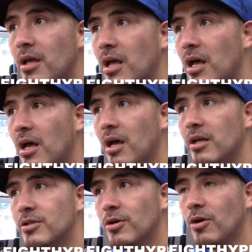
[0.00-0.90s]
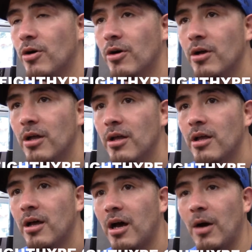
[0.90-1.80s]
Uh,
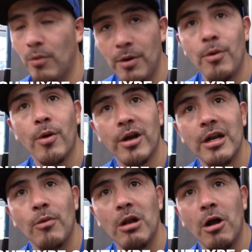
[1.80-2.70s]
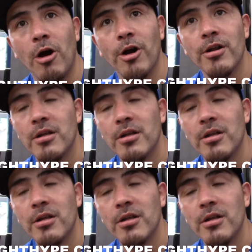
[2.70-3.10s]
so we're working out really hard.